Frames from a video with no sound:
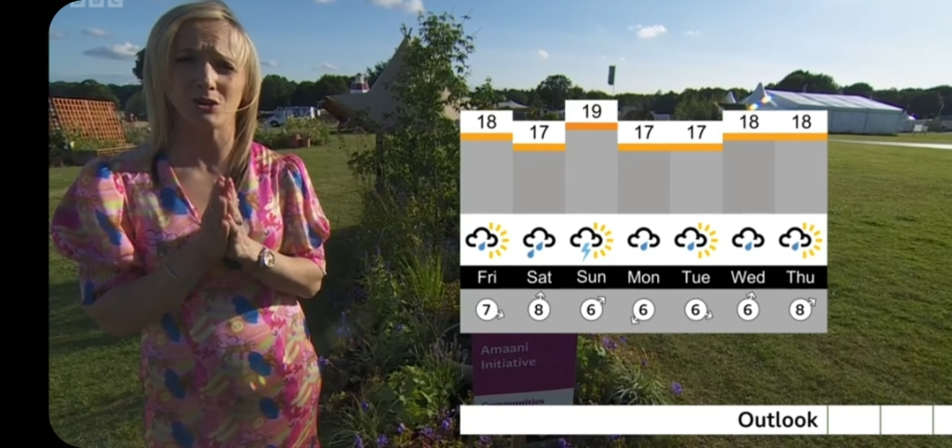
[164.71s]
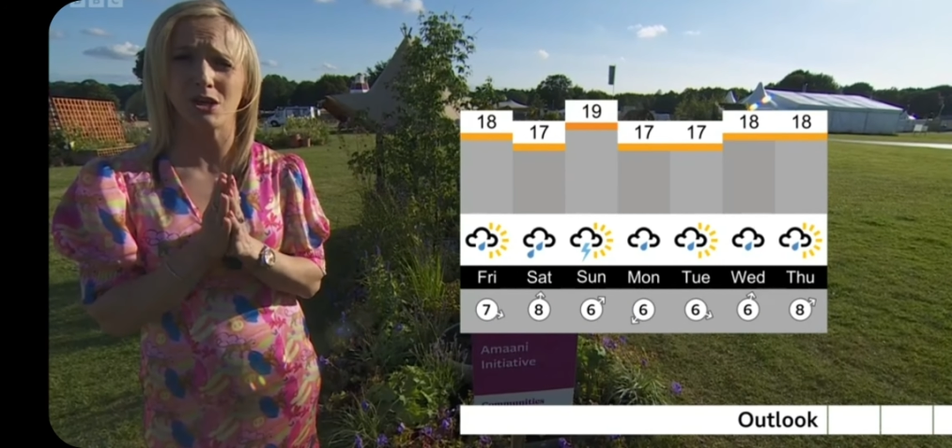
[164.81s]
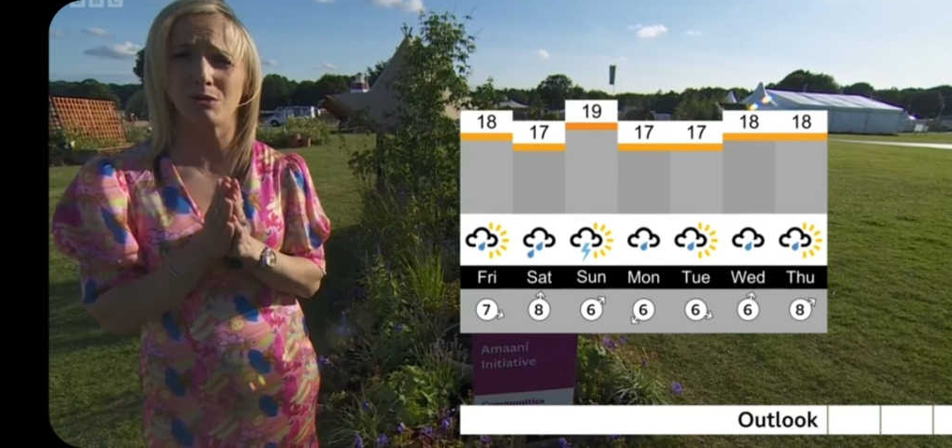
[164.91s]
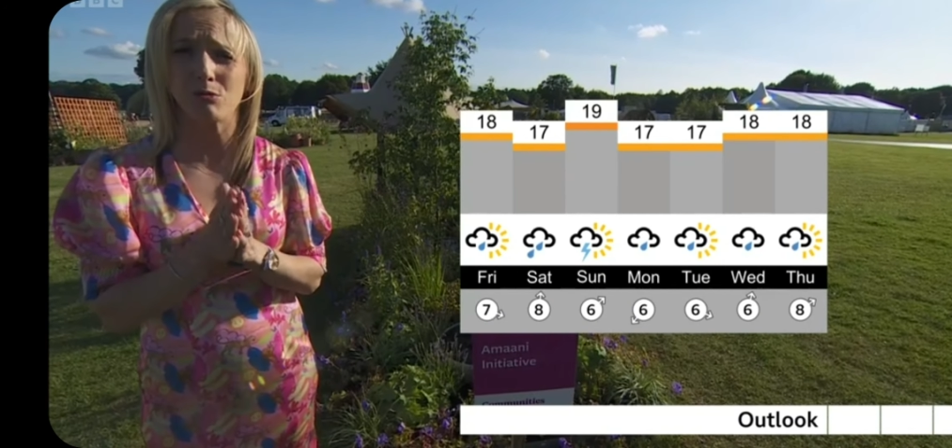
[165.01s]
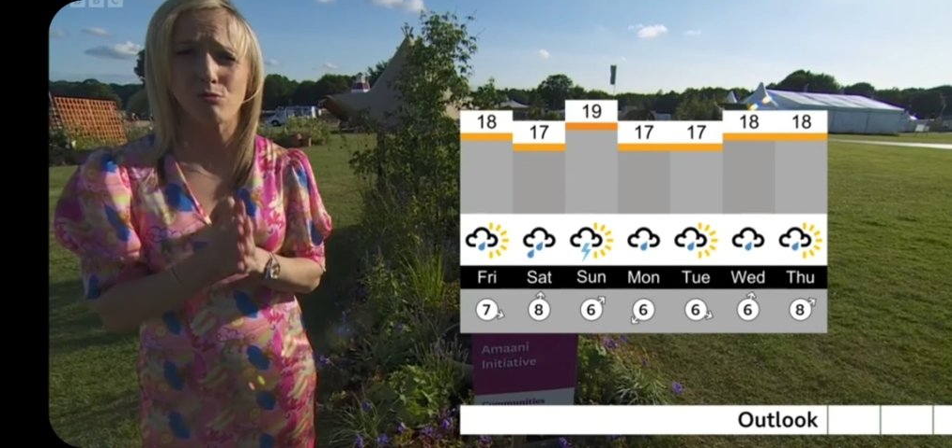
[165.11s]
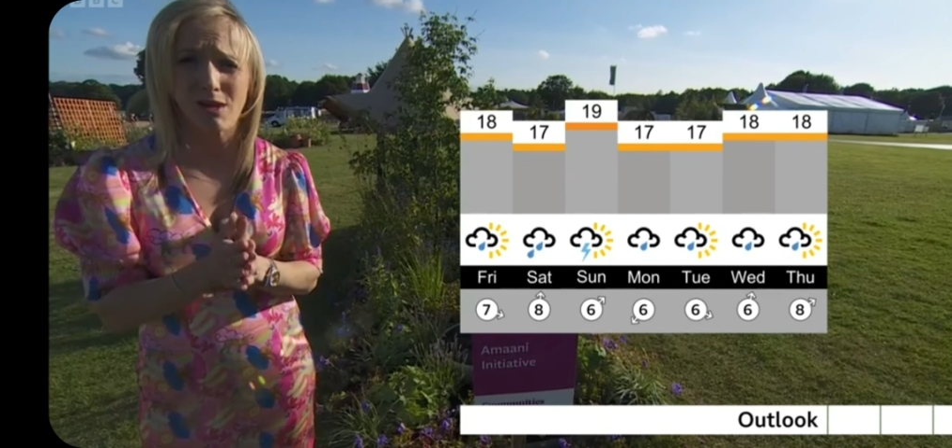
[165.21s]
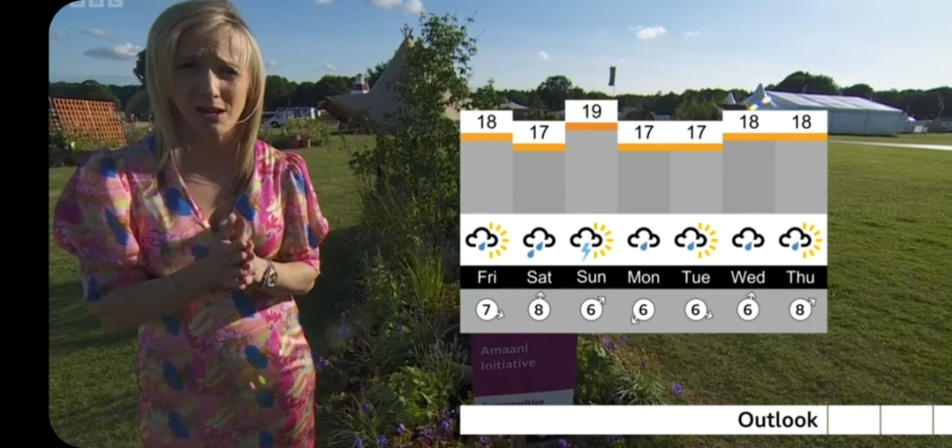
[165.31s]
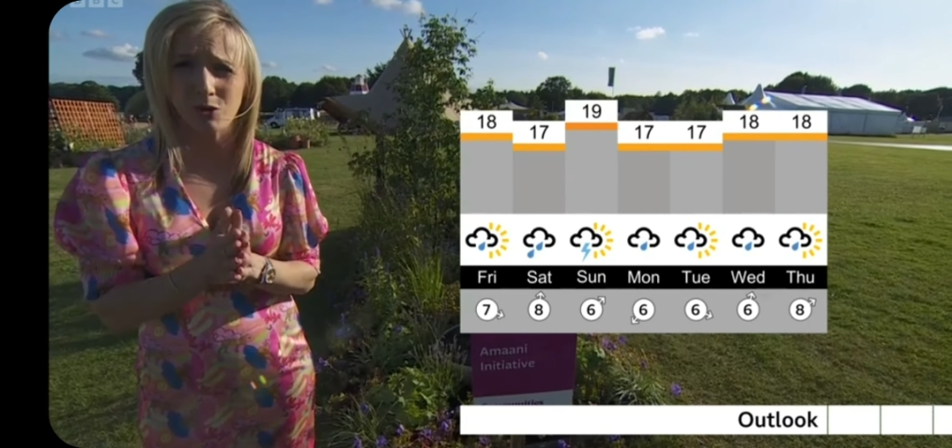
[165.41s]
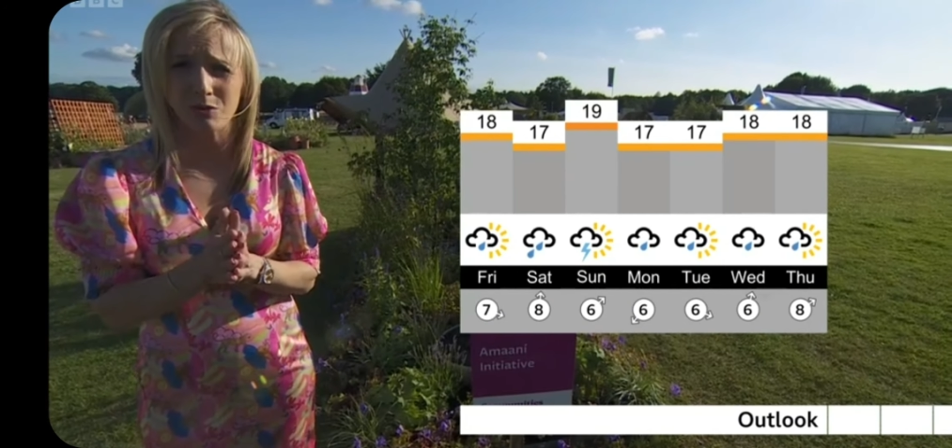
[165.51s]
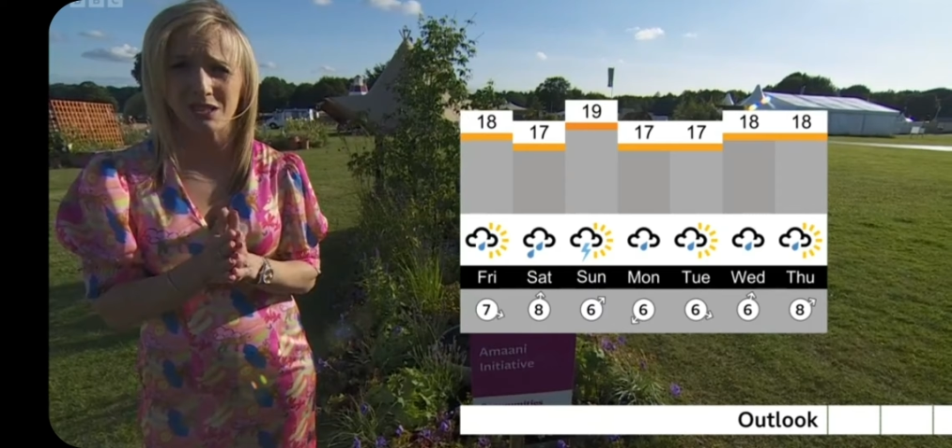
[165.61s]
I'll keep you
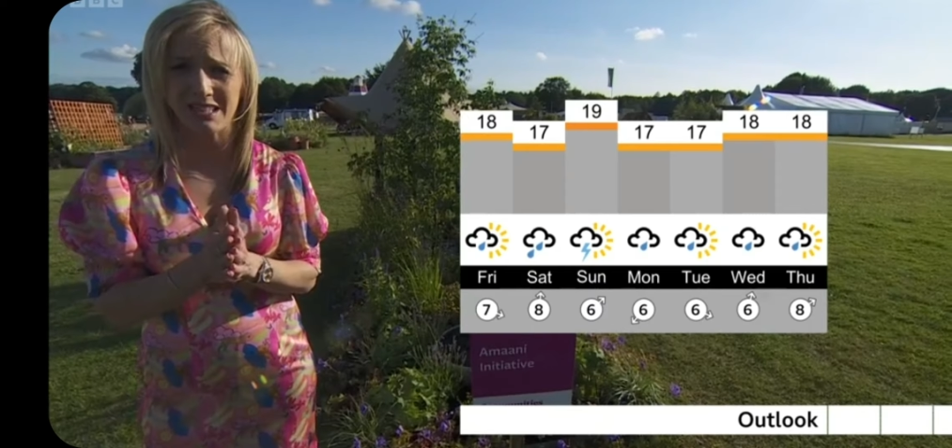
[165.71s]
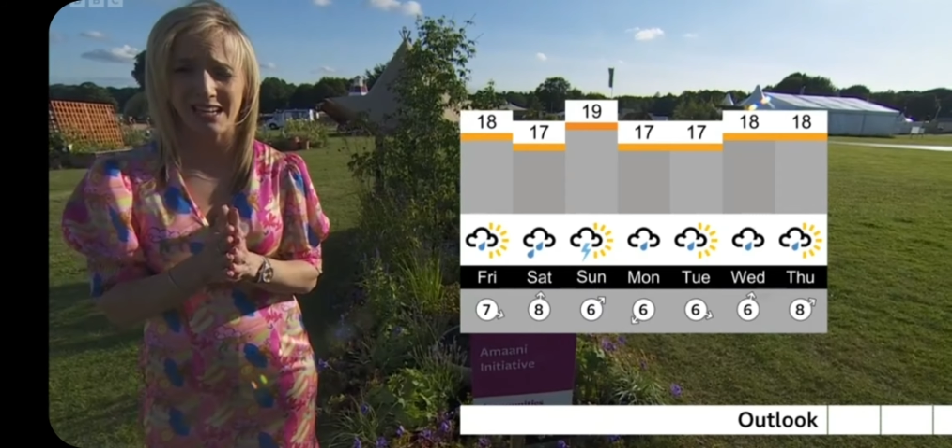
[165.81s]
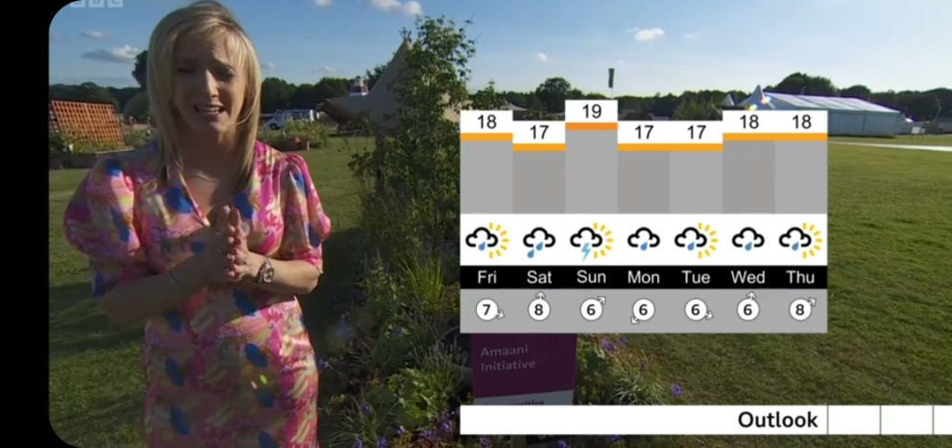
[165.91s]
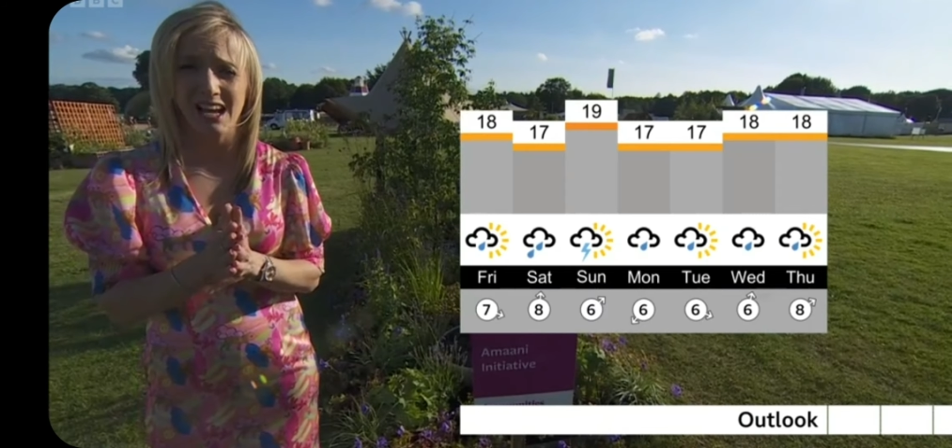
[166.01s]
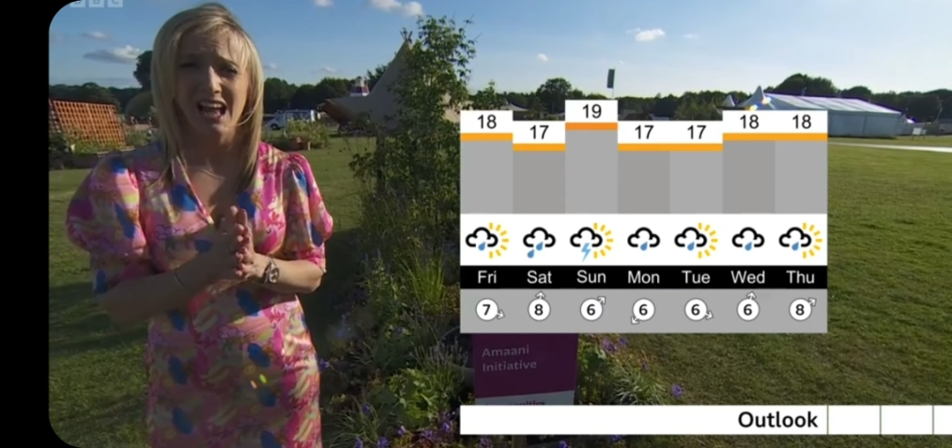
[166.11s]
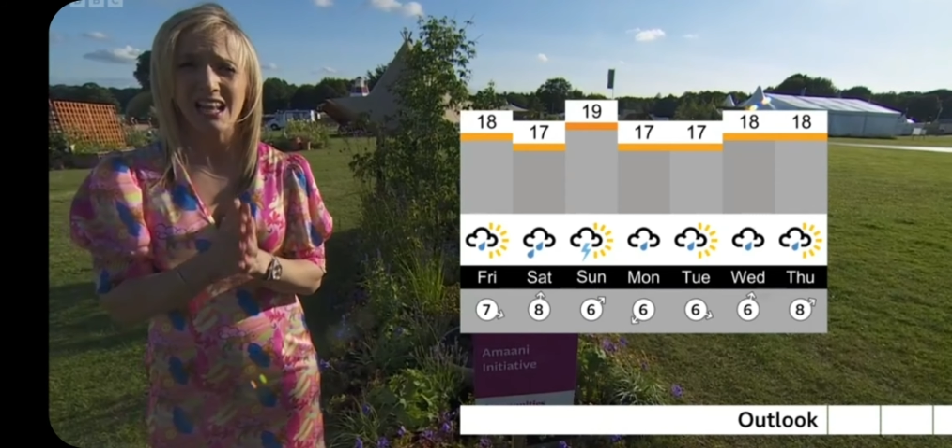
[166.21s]
right up to date.